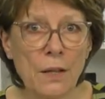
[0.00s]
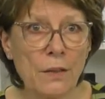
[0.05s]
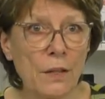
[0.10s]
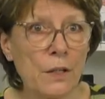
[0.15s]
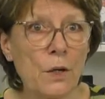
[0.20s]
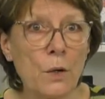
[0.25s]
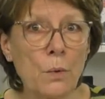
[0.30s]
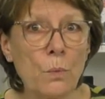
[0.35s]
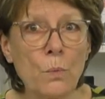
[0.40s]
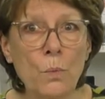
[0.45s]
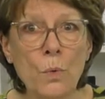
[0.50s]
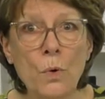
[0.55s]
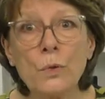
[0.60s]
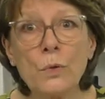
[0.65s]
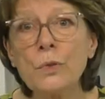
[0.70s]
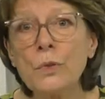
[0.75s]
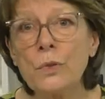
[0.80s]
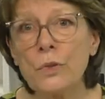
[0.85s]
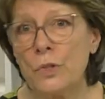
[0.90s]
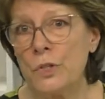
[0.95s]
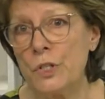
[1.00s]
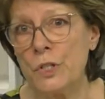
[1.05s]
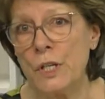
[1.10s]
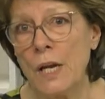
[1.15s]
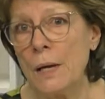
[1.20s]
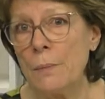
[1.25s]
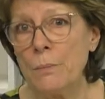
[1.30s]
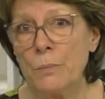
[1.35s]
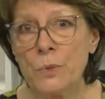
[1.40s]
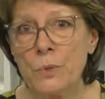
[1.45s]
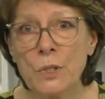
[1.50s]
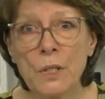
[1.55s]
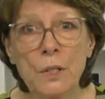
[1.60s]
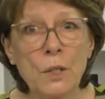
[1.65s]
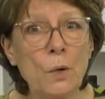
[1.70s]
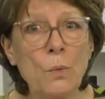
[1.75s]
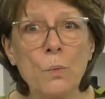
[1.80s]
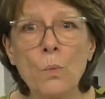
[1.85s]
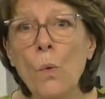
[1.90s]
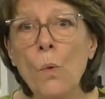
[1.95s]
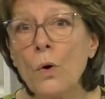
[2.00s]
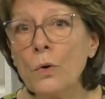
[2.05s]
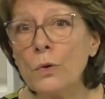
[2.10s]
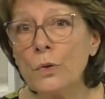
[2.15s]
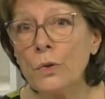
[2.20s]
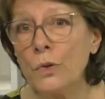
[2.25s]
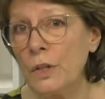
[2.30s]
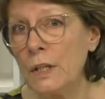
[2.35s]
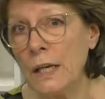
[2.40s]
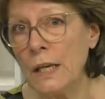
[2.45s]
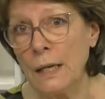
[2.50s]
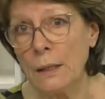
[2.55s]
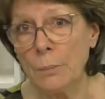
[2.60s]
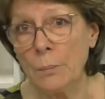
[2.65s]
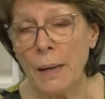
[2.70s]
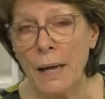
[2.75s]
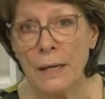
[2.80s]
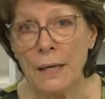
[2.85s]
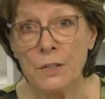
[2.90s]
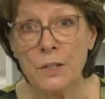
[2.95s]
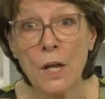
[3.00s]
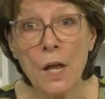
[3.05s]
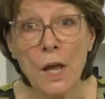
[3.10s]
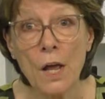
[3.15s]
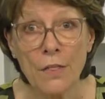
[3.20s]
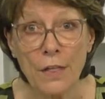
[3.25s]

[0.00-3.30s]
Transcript: They don't want the stamps. They don't want the ink pads.